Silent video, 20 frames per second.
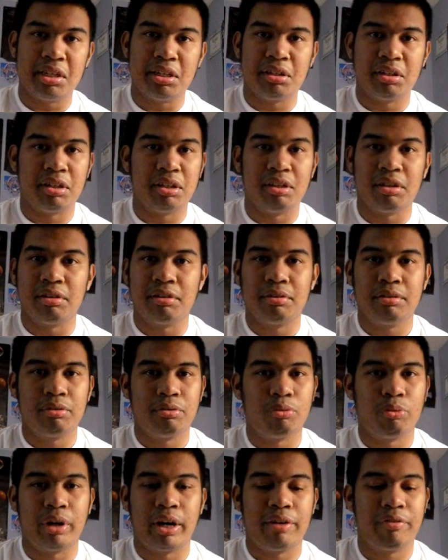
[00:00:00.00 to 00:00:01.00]
or
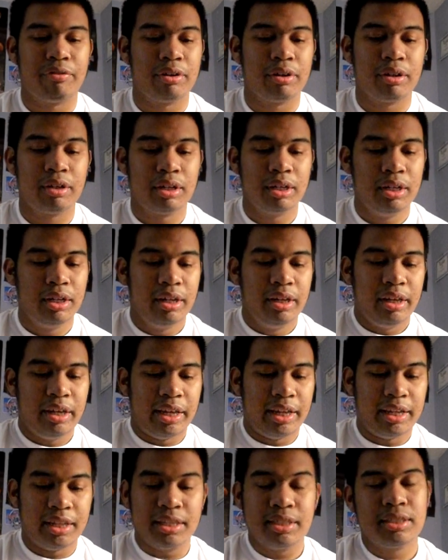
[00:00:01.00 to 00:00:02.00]
whatever it
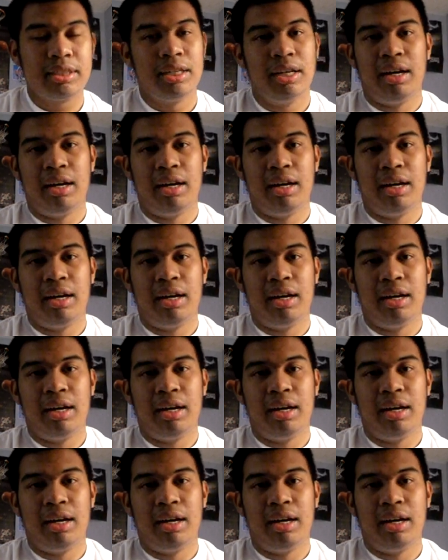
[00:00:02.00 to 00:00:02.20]
is.